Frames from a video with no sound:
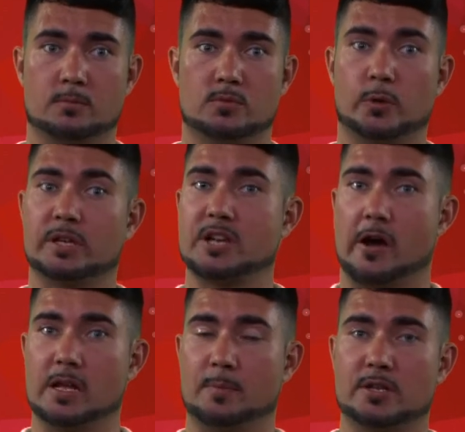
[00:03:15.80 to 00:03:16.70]
doing
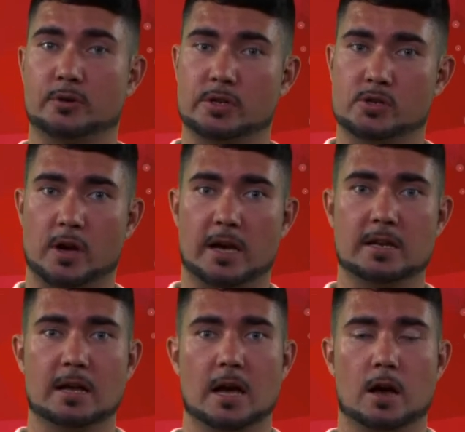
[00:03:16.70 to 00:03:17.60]
charity by doing trade,
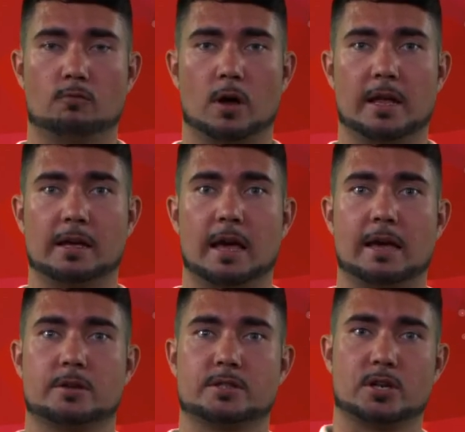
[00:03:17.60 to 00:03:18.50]
running a
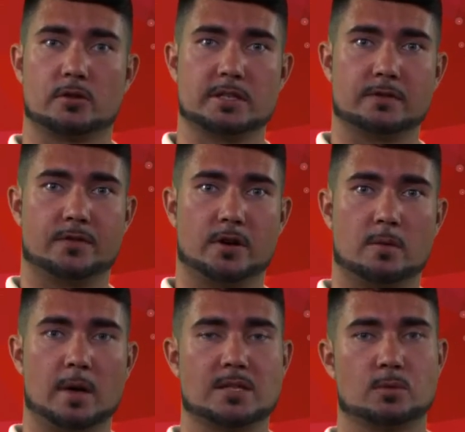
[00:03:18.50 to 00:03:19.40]
consulting
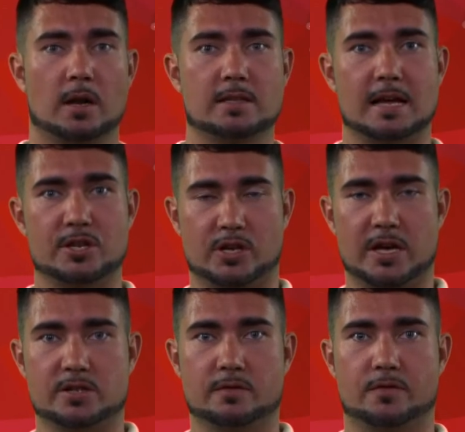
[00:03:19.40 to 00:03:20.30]
firm as well as
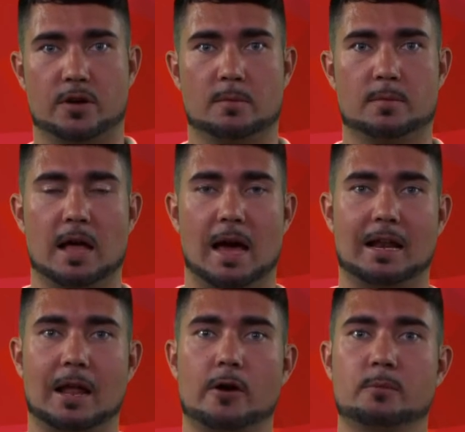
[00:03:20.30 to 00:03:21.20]
education firm, and
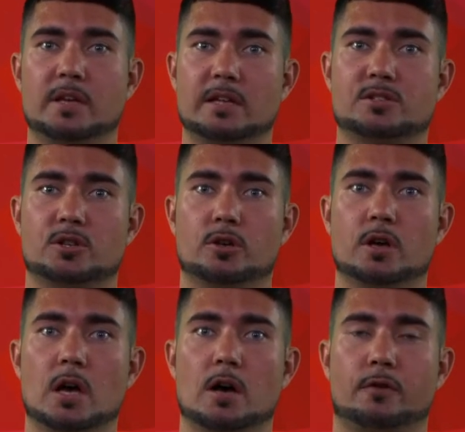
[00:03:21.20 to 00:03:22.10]
allowing me to
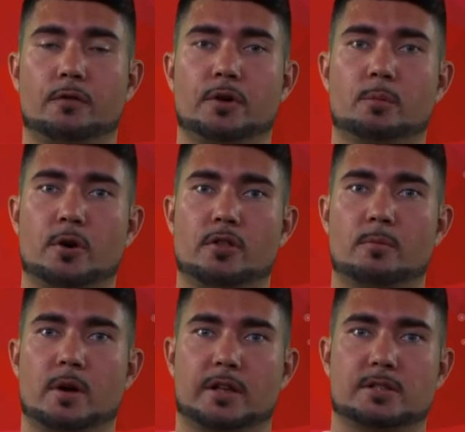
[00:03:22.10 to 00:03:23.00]
fulfill both
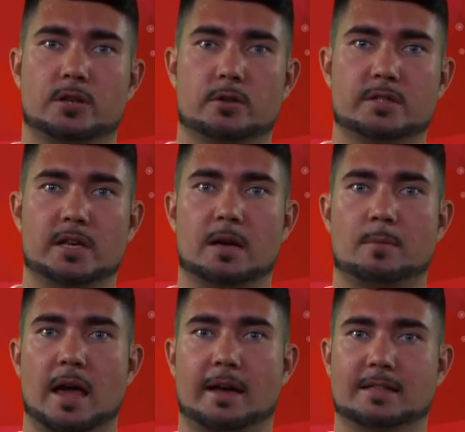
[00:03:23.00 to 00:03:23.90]
my consulting and
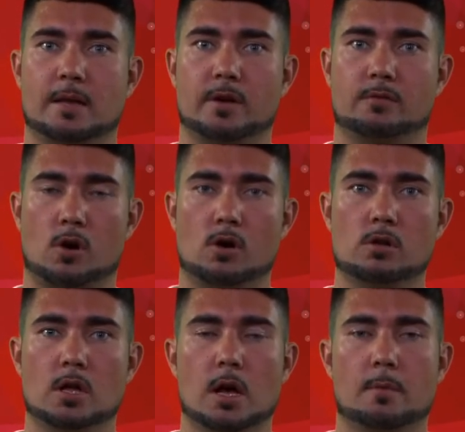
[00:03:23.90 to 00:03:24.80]
my academic role,
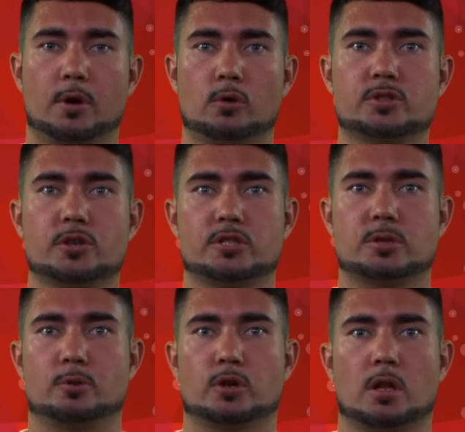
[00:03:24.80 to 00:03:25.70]
but also to
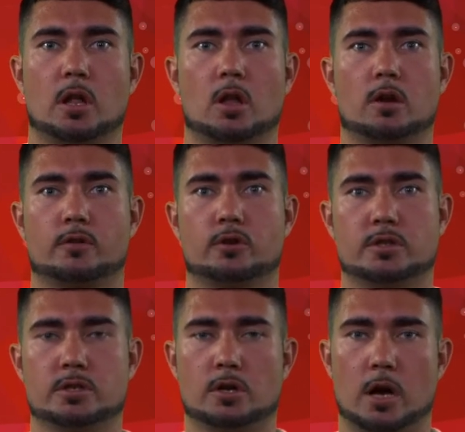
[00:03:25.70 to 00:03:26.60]
put a lot of
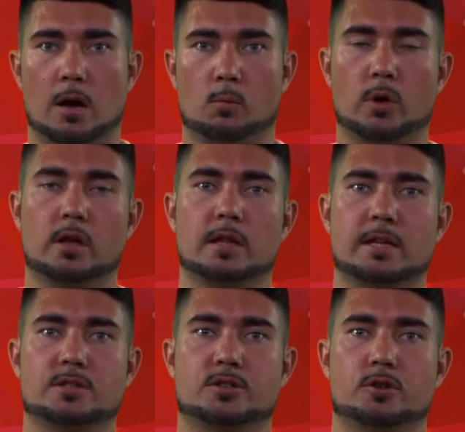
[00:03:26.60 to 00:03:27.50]
good will
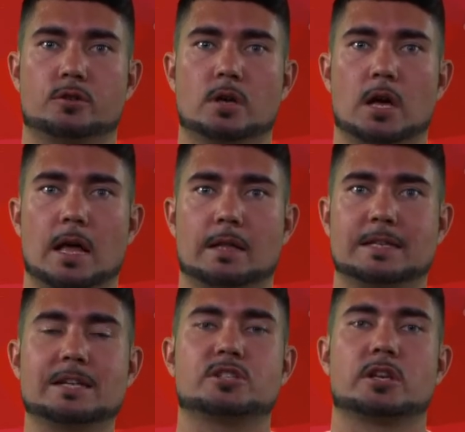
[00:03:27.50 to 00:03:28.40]
into
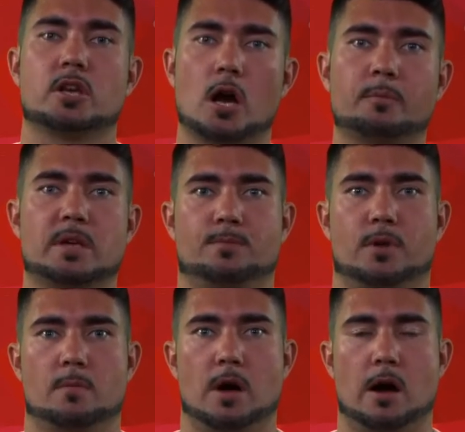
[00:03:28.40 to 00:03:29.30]
teaching young people
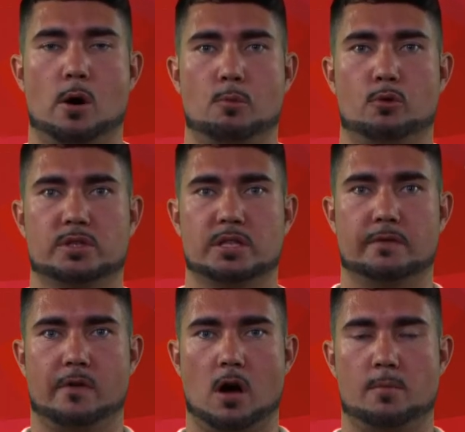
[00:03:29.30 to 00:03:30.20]
about how important the
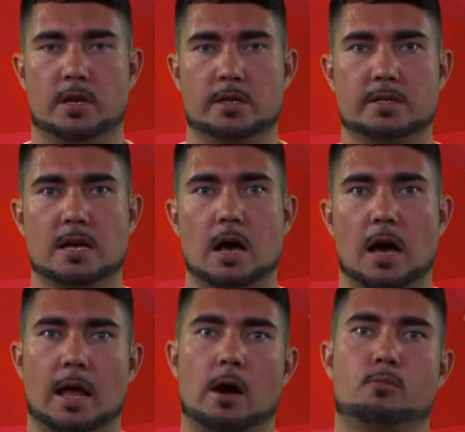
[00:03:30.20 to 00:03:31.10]
environment is
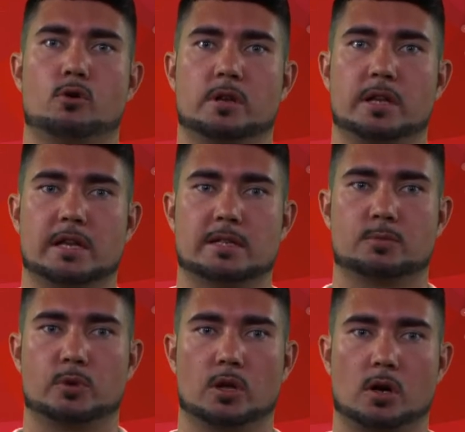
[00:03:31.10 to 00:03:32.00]
and how important it is
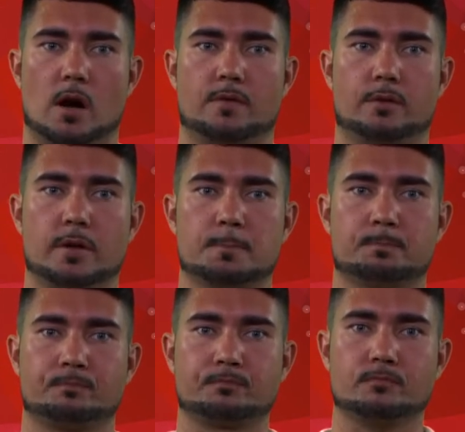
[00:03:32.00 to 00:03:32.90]
we look after it.
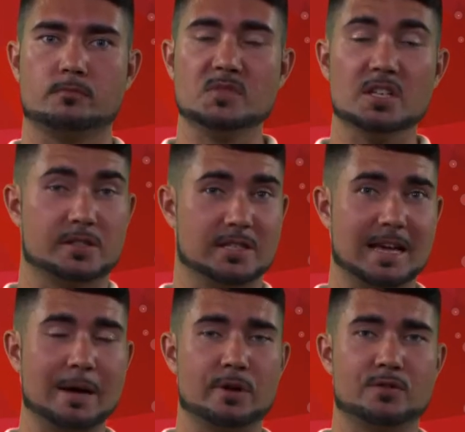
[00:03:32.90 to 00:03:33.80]
To
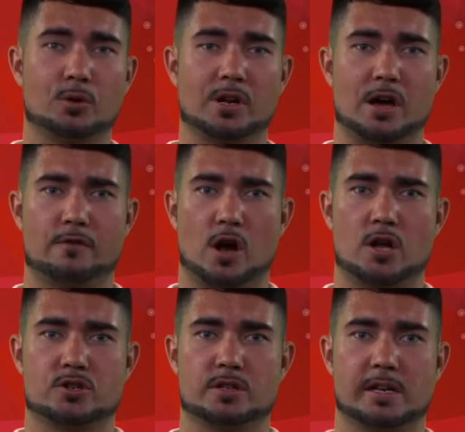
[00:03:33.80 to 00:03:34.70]
date, we've taught at over
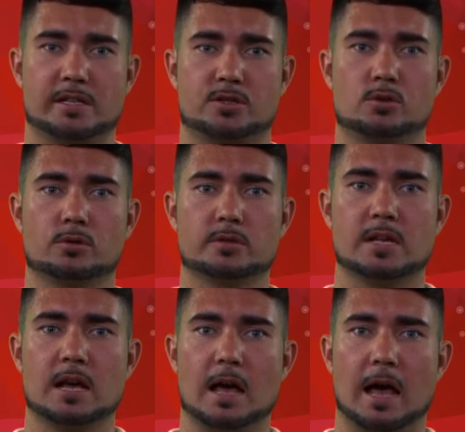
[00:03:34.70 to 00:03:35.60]
180 schools
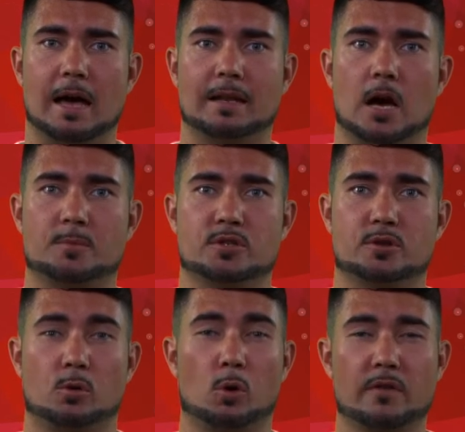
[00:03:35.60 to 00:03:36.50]
and up to
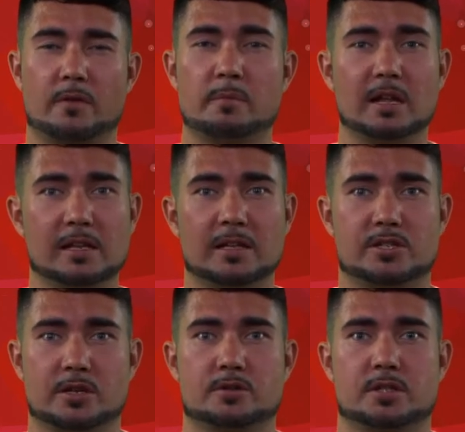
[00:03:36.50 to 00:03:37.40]
250,000
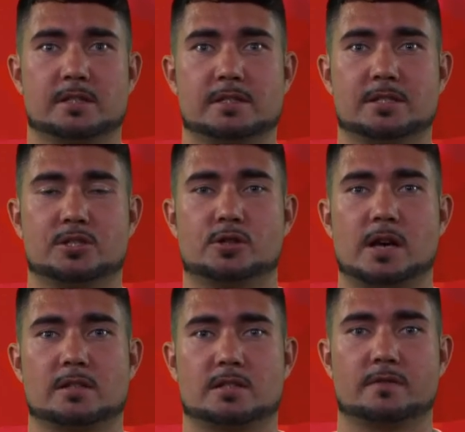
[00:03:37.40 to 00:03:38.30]
children since
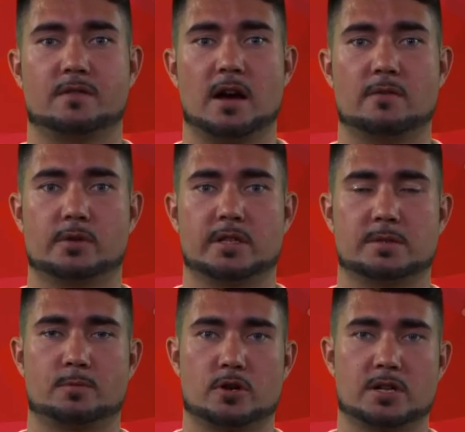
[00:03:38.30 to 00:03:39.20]
2005 with this
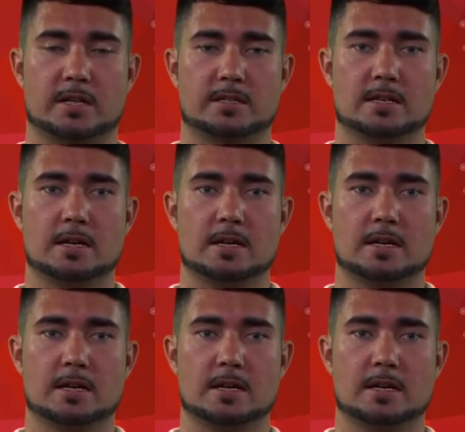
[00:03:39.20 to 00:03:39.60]
project.